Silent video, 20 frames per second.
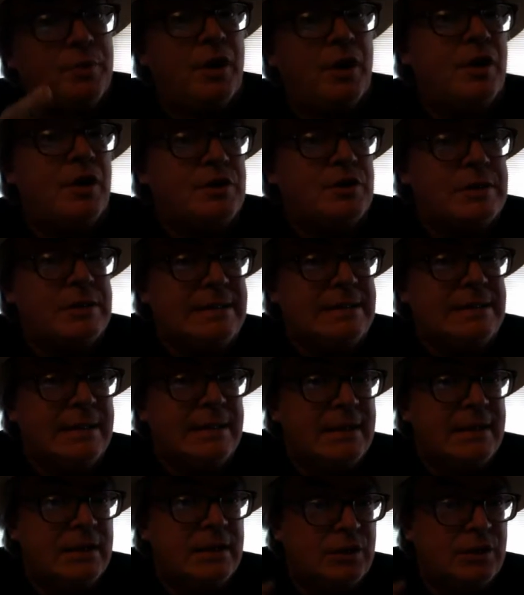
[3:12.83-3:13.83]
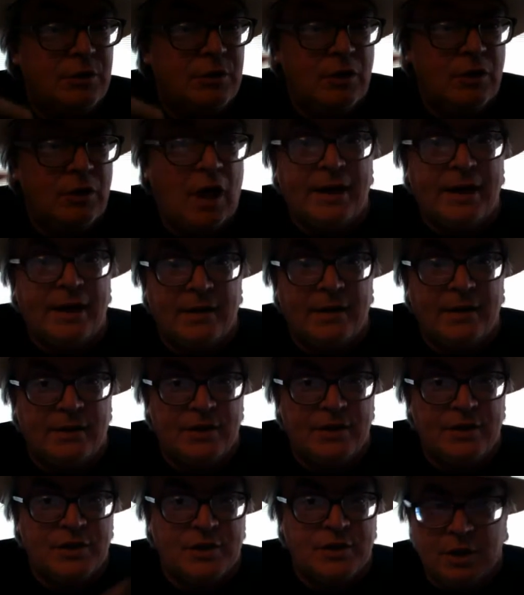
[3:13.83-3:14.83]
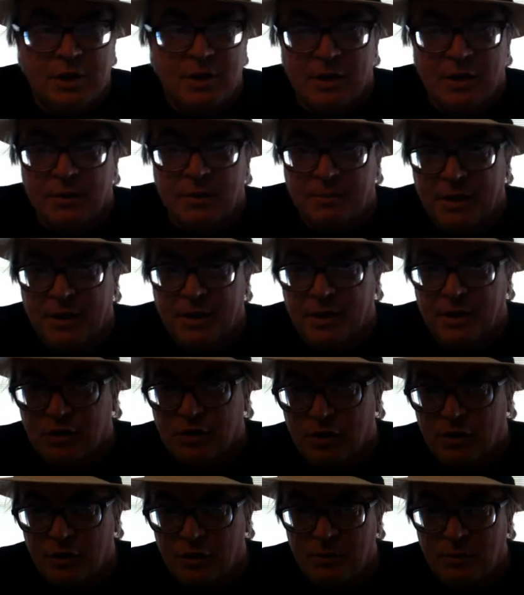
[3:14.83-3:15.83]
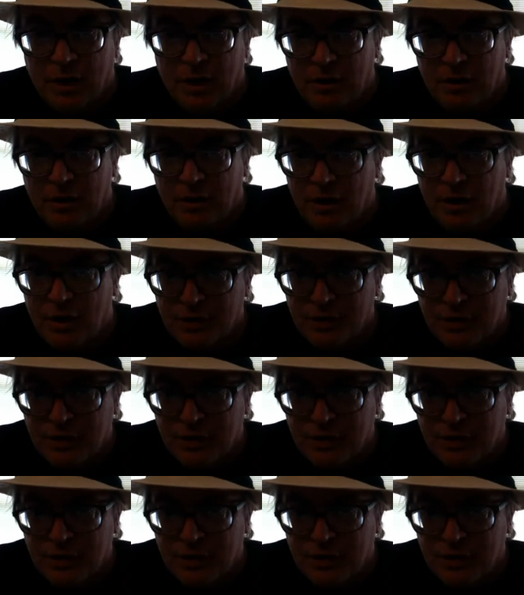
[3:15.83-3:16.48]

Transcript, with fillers: person to like this picture, you might learn